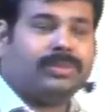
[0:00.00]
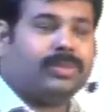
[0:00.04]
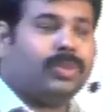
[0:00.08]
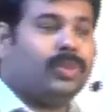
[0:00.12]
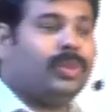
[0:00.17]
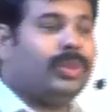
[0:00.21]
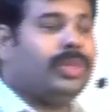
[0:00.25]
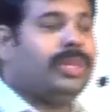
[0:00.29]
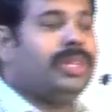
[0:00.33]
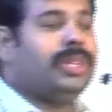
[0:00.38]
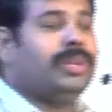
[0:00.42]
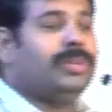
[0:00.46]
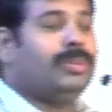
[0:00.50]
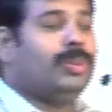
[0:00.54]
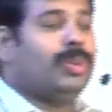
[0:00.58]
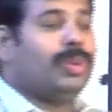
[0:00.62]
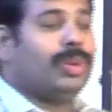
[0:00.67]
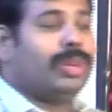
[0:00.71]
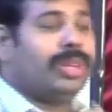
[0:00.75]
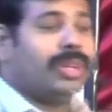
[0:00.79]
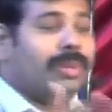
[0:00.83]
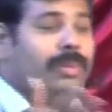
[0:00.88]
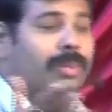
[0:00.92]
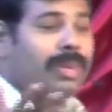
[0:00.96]
We need
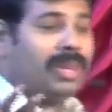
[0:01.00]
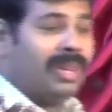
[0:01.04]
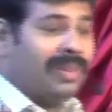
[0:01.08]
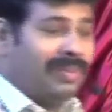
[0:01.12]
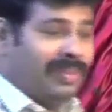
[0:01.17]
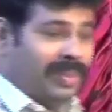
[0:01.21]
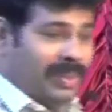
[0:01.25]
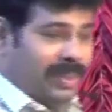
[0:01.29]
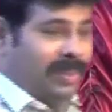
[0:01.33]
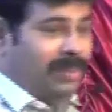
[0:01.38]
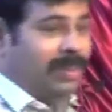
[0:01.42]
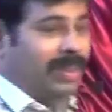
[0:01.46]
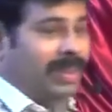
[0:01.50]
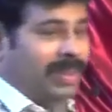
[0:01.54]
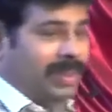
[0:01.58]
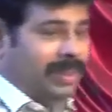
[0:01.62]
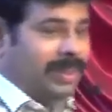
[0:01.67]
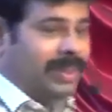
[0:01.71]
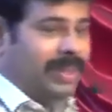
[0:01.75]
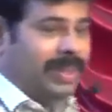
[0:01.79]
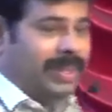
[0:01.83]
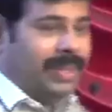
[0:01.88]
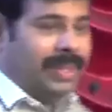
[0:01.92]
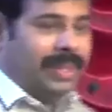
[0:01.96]
more number of human
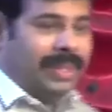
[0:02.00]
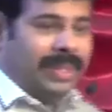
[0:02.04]
resources.